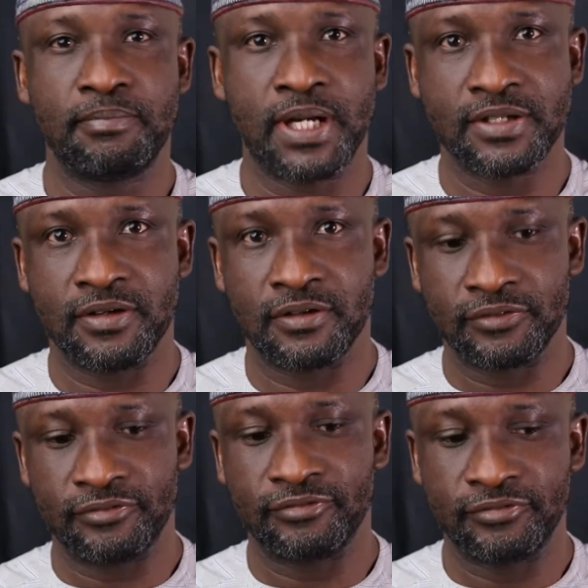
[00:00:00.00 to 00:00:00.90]
part
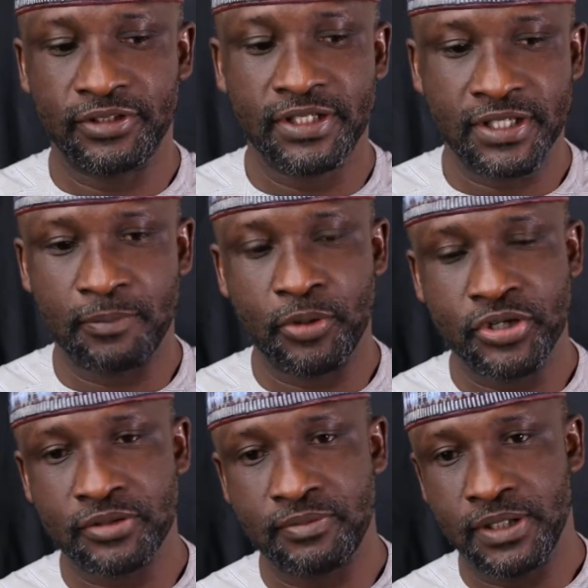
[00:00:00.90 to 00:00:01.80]
of this
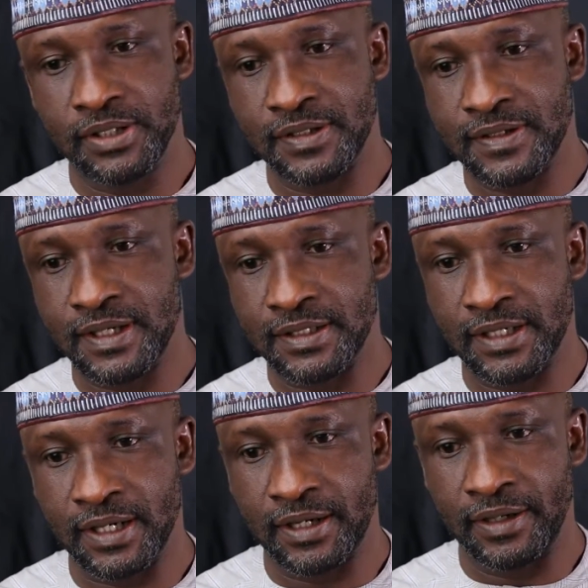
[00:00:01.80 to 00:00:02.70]
appointment is that
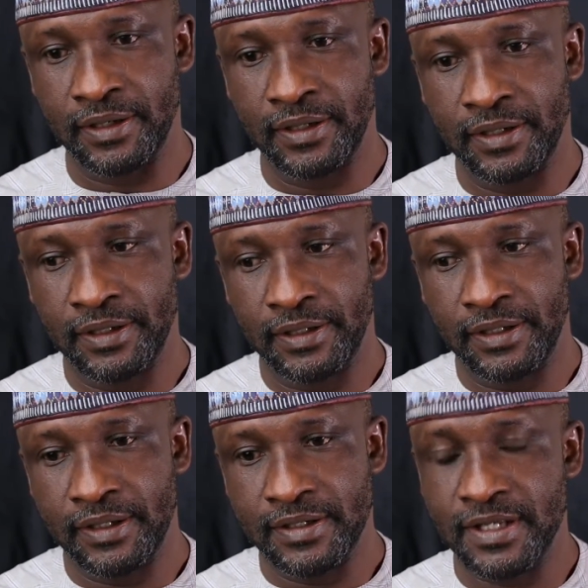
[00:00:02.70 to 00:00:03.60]

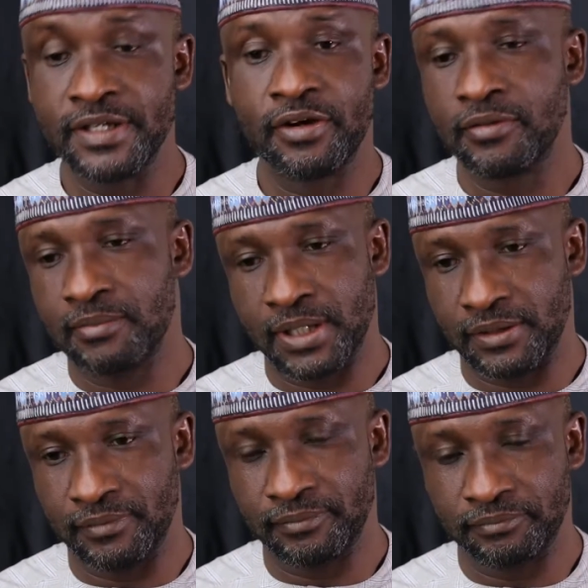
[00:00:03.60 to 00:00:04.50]
he's a young man,
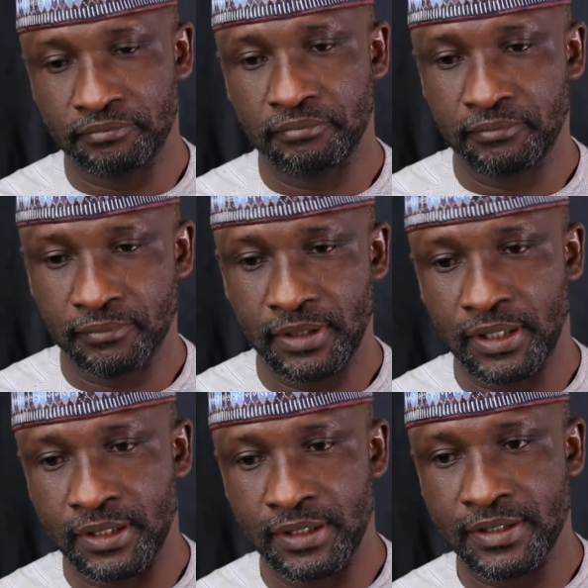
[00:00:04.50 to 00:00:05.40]

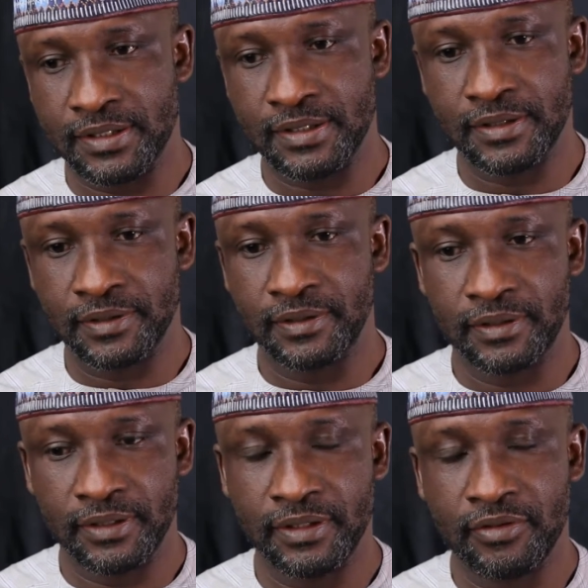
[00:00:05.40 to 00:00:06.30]
at least
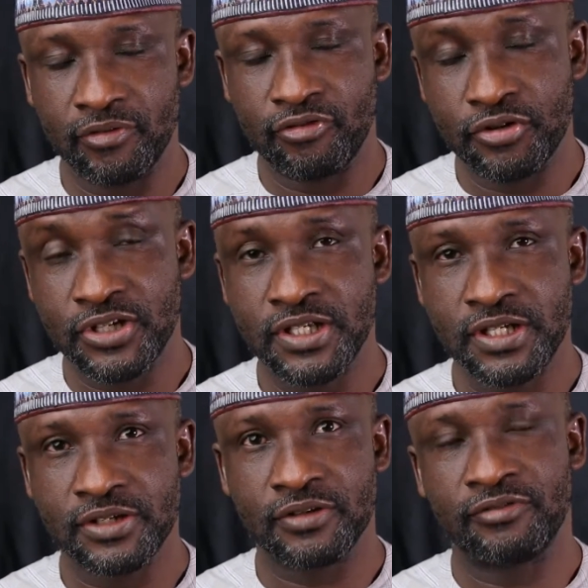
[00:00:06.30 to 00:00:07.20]
40
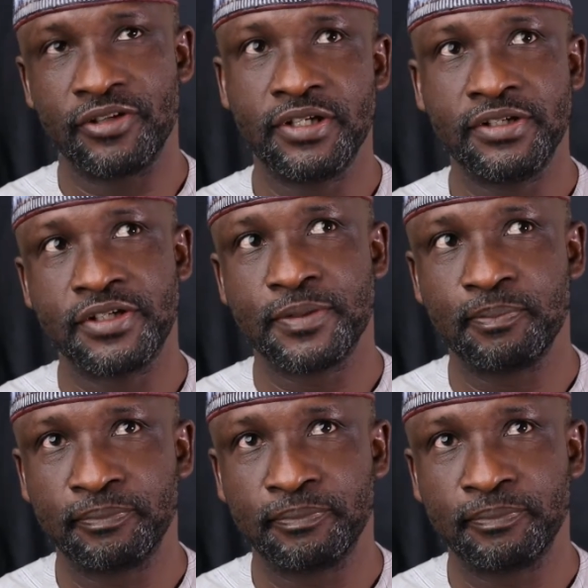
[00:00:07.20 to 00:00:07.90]
years of age.